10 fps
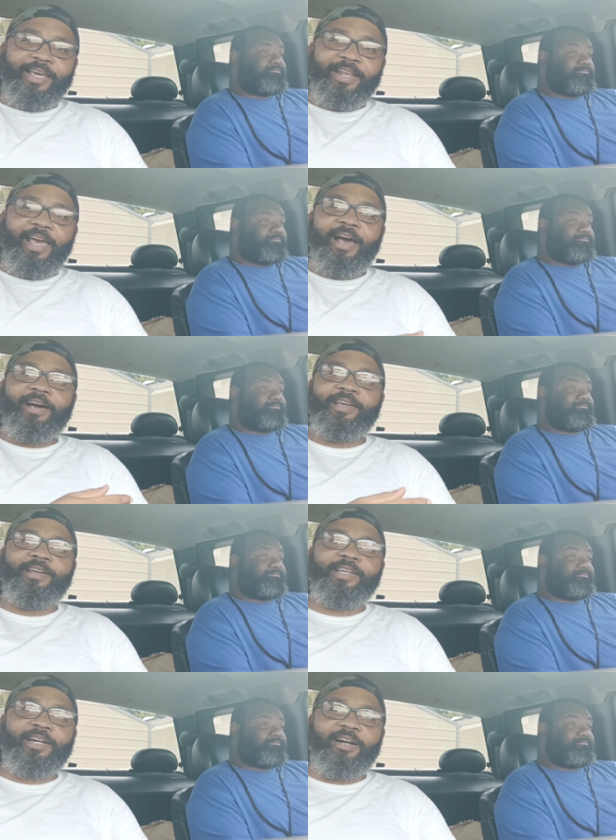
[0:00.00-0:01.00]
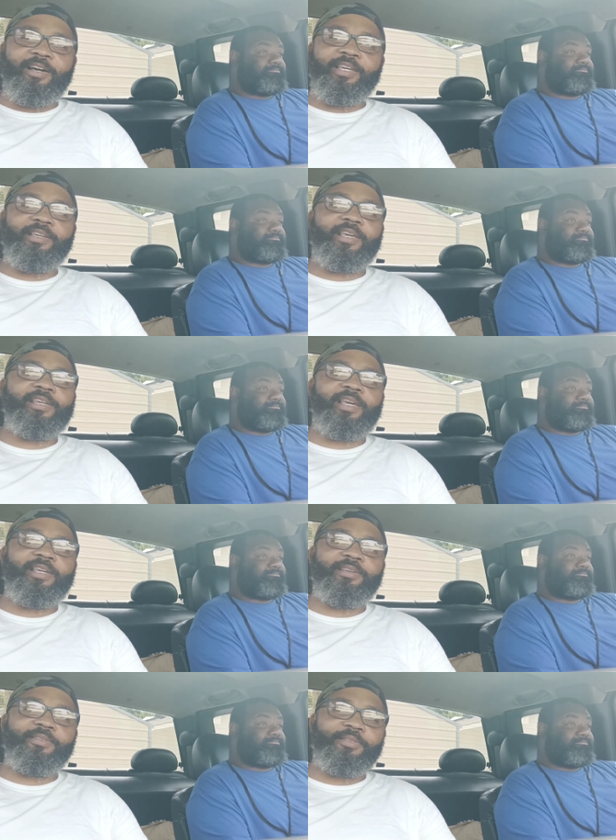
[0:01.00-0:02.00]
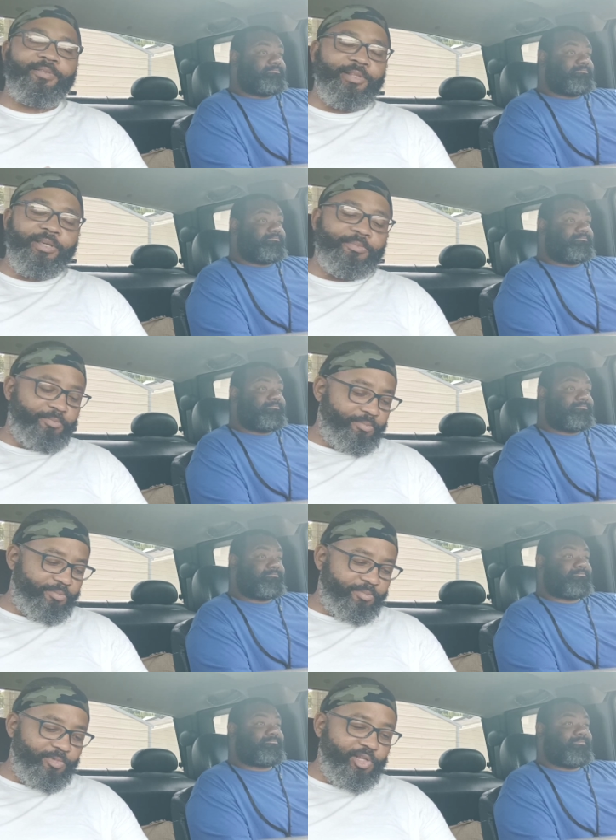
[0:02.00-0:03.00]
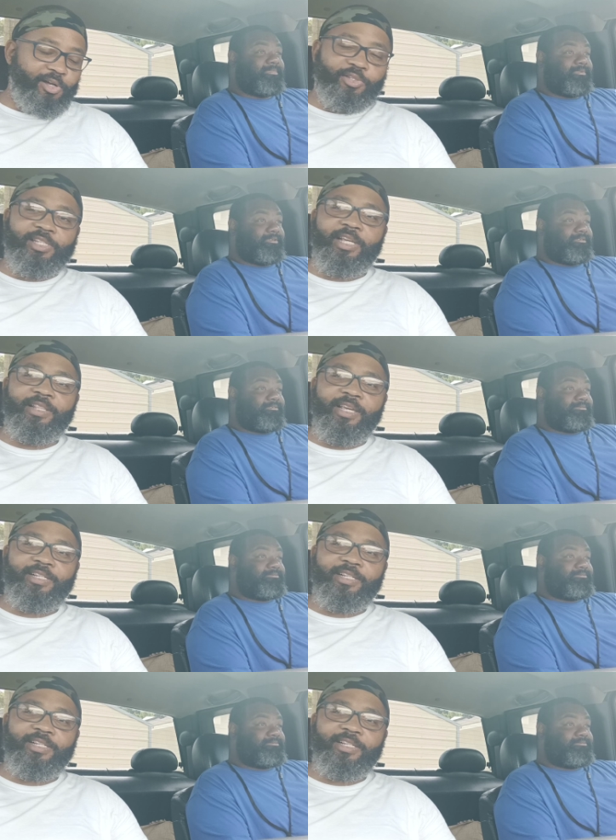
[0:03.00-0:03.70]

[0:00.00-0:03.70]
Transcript: and now here he come. He he he. You know, send